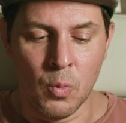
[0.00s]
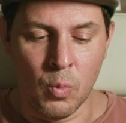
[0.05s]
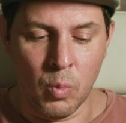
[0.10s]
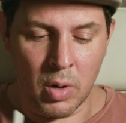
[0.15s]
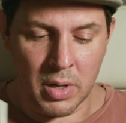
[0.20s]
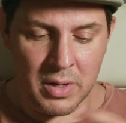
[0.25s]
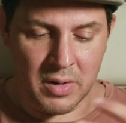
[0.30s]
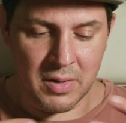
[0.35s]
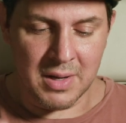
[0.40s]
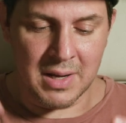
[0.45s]

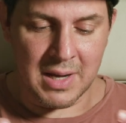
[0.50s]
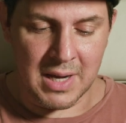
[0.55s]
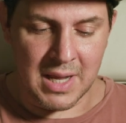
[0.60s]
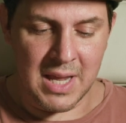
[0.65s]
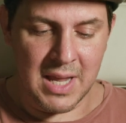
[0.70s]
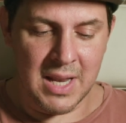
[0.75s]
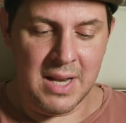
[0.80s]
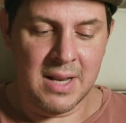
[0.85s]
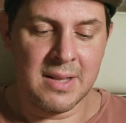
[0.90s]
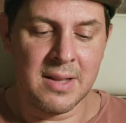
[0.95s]
What you
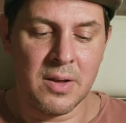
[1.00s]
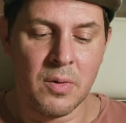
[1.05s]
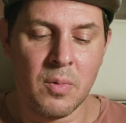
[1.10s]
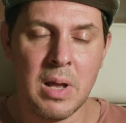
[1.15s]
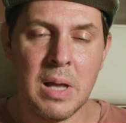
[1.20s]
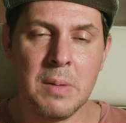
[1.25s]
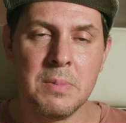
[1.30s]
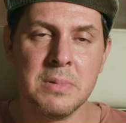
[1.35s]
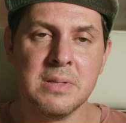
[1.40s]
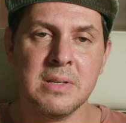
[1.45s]
need in the
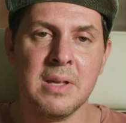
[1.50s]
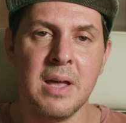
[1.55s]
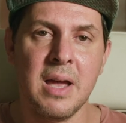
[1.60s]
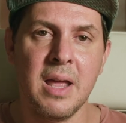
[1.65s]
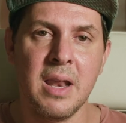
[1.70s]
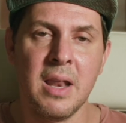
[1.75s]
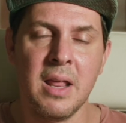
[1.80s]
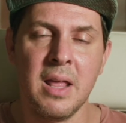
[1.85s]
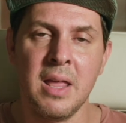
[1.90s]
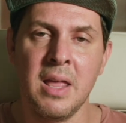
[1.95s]

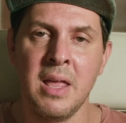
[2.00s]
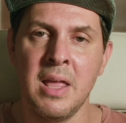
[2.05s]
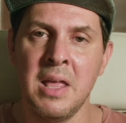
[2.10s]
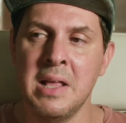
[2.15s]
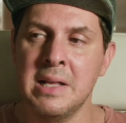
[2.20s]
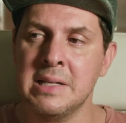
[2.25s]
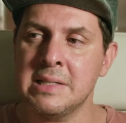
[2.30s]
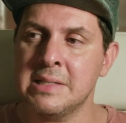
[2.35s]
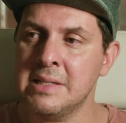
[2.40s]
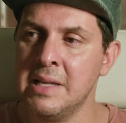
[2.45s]
website
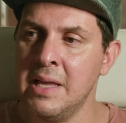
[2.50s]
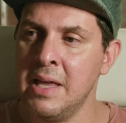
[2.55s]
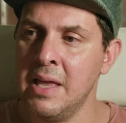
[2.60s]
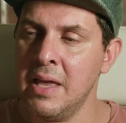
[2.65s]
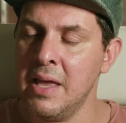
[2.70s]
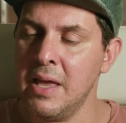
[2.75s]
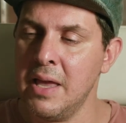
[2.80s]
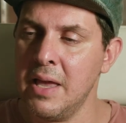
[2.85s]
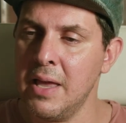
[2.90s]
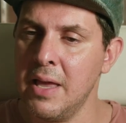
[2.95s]
is
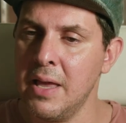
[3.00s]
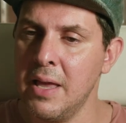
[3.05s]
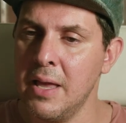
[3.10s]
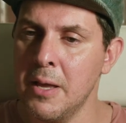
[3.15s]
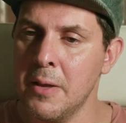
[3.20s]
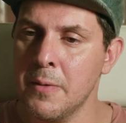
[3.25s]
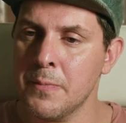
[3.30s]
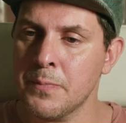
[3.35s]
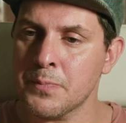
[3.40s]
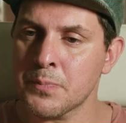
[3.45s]

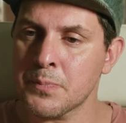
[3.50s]
a